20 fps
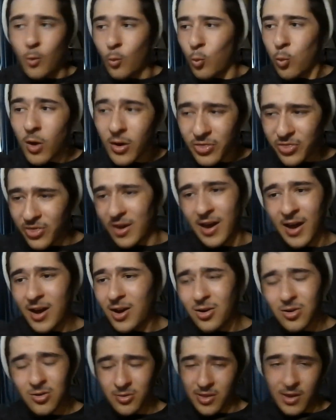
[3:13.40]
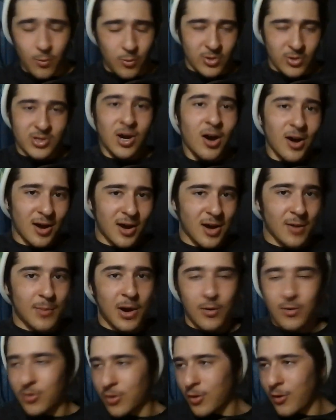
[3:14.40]
what the hell they were talking
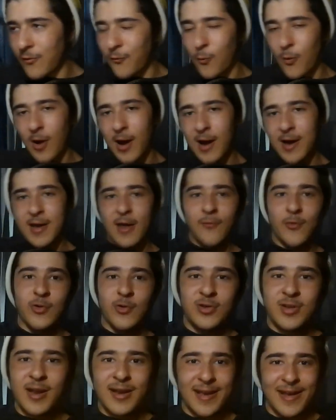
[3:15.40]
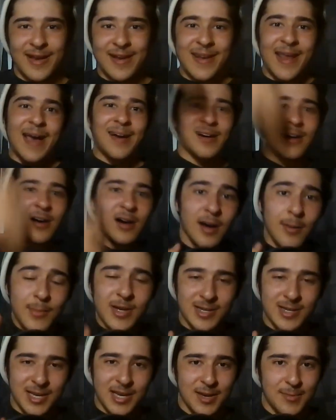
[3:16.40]
about, and therefore I never did it, and that
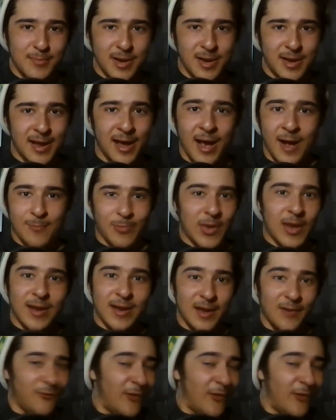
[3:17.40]
limited me. And if